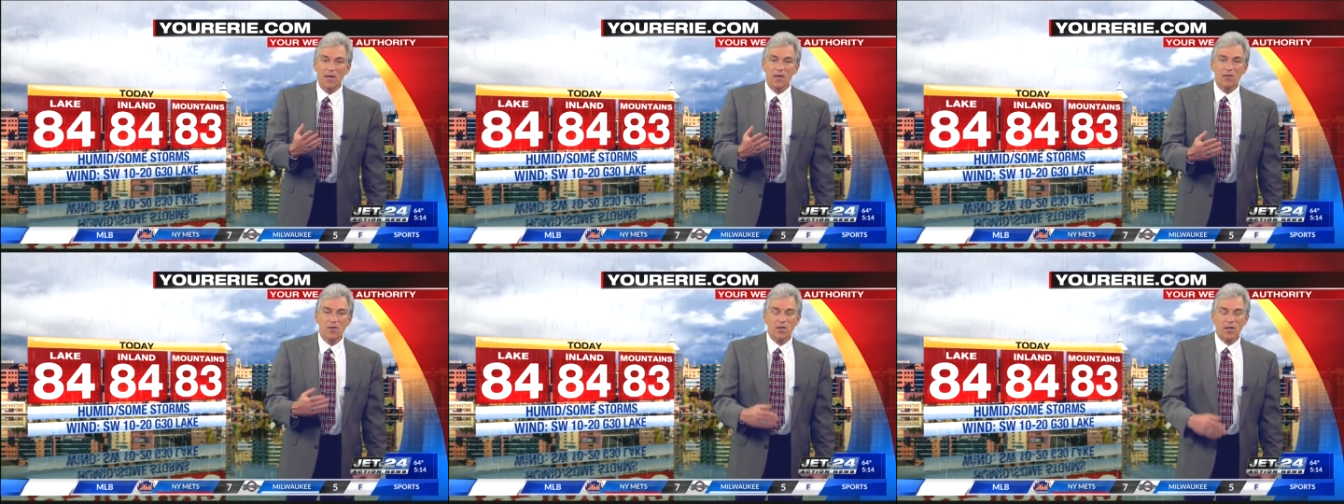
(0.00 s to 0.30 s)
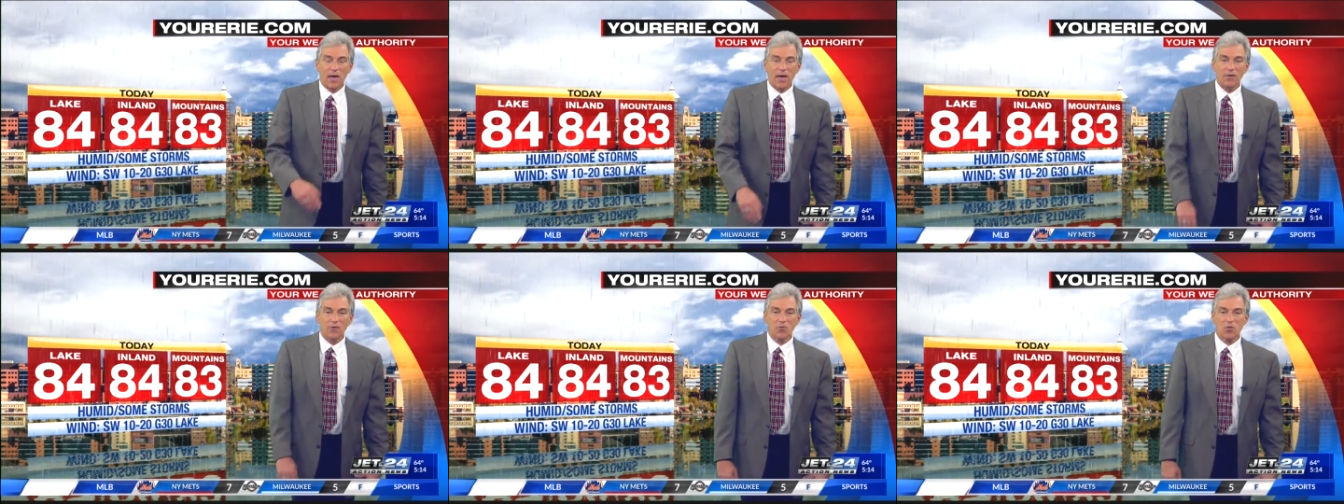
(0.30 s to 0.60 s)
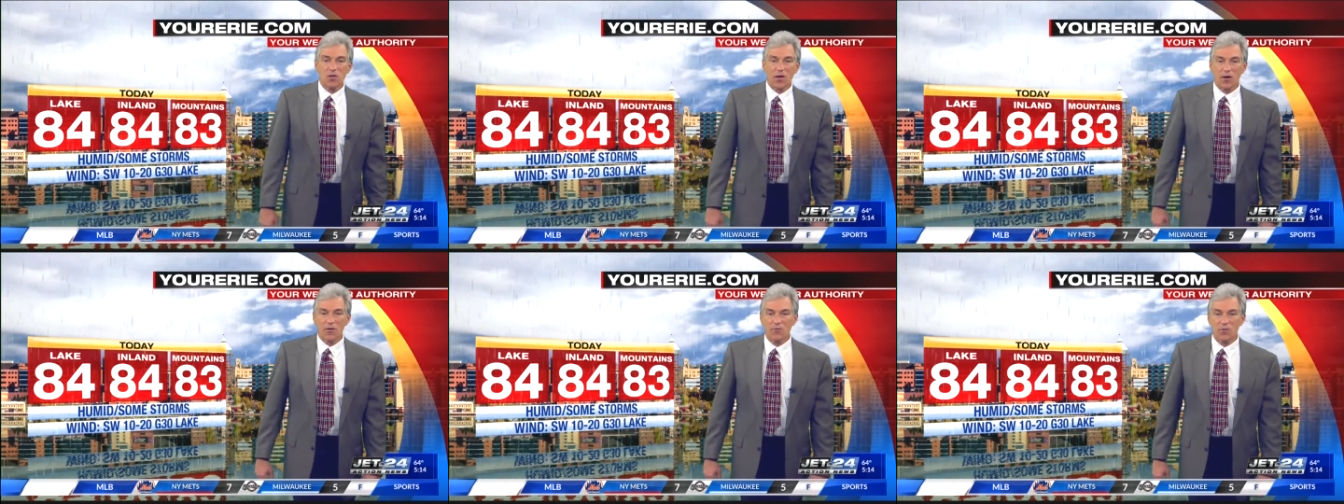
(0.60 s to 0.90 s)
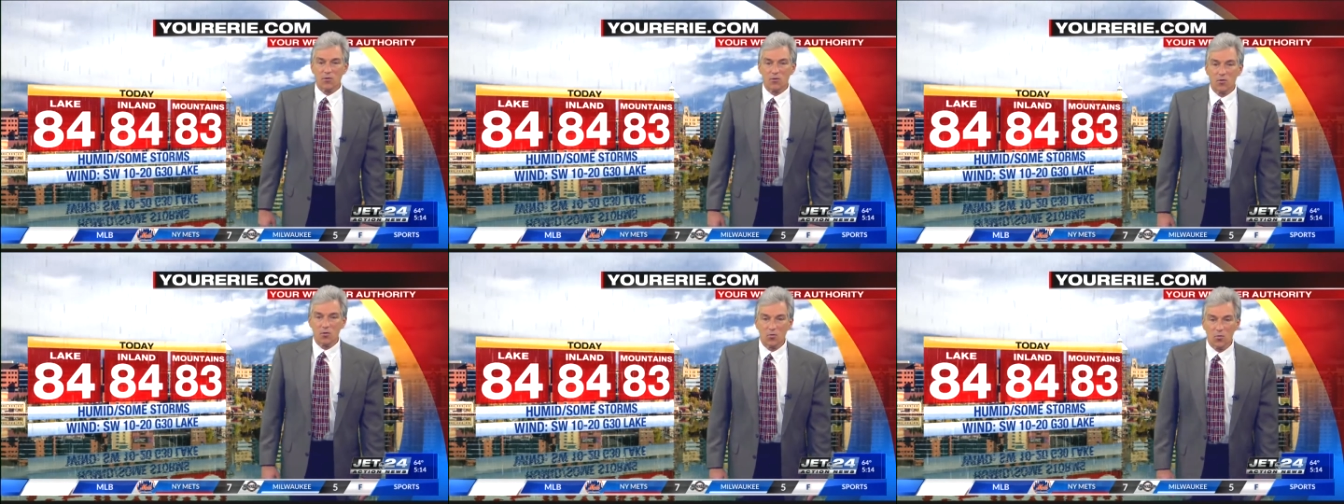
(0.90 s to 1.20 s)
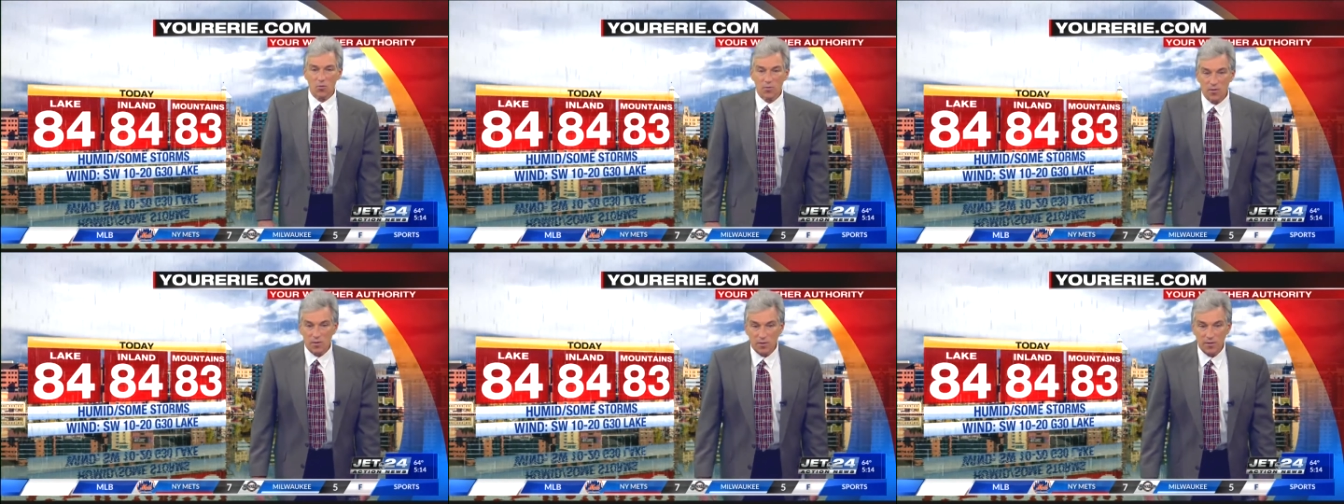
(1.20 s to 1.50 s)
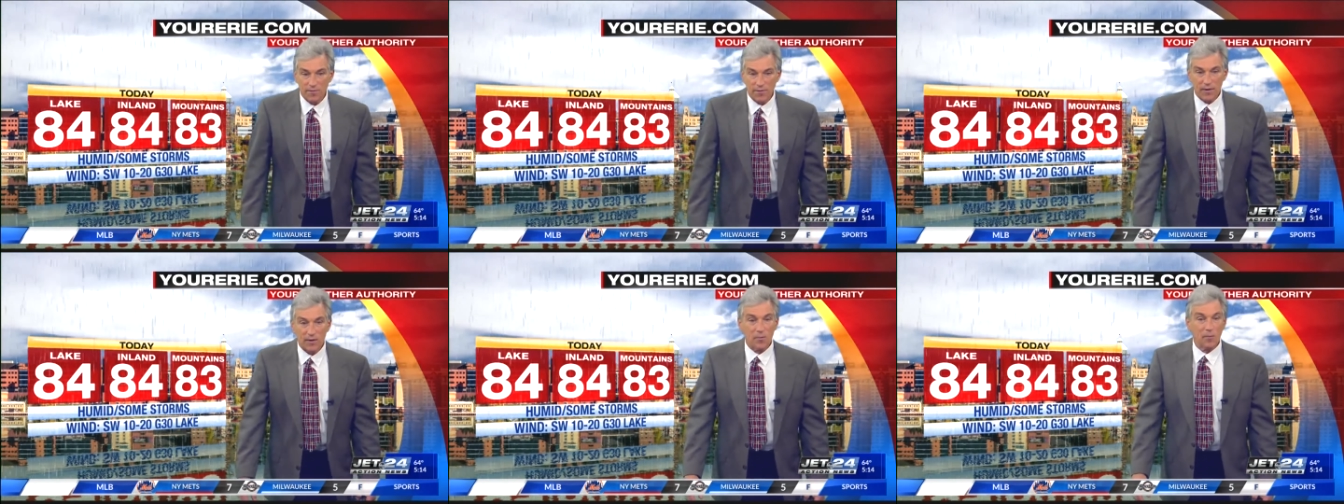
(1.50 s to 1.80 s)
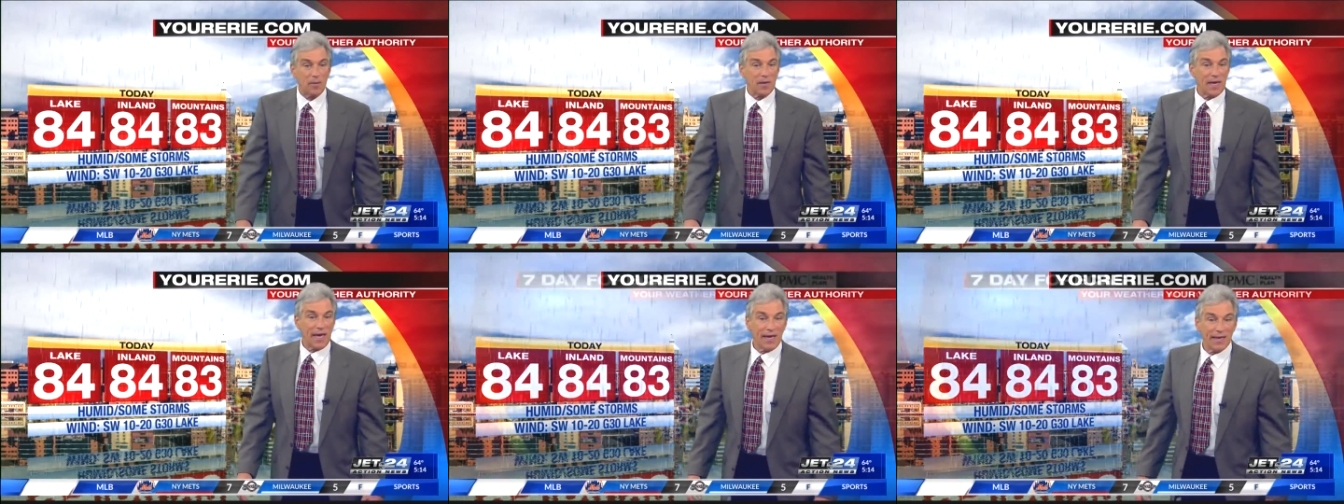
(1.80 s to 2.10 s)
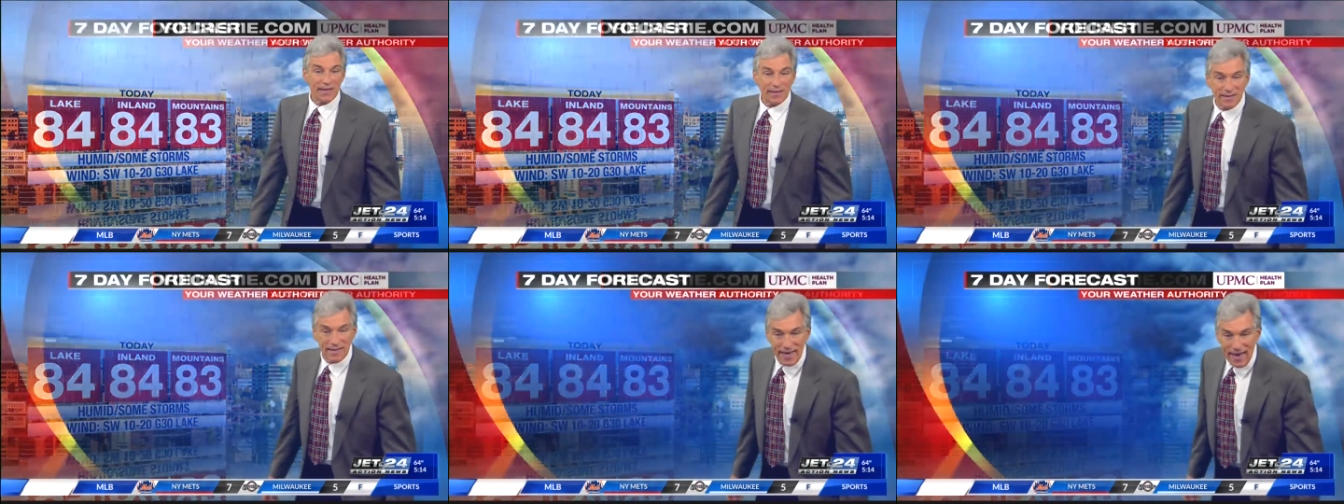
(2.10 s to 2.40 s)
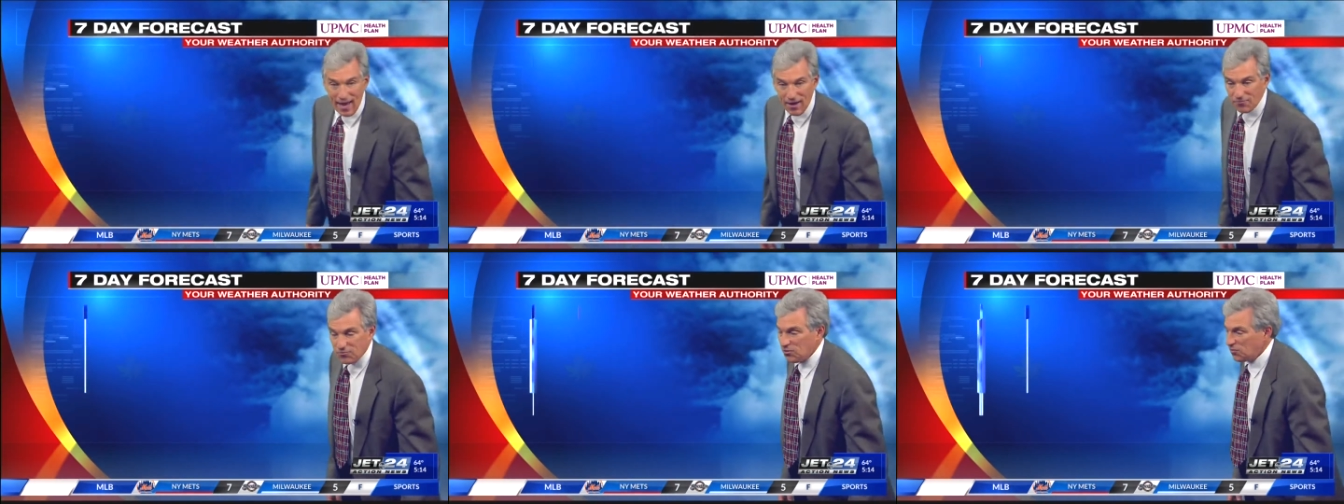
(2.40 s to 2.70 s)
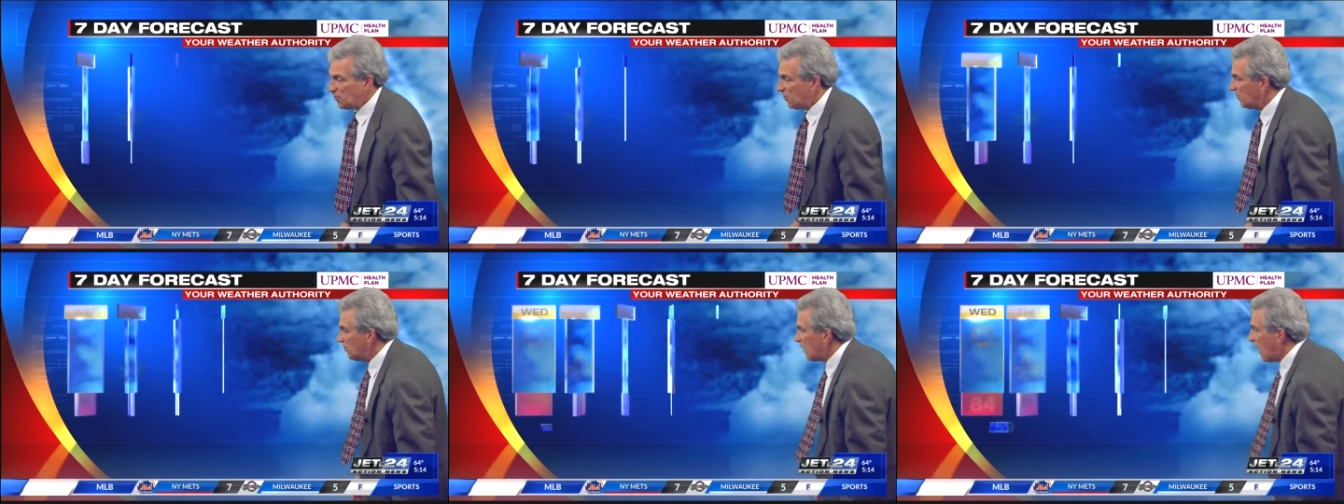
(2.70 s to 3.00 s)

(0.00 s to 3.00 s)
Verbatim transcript: Scattered showers and storms develop again in the afternoon.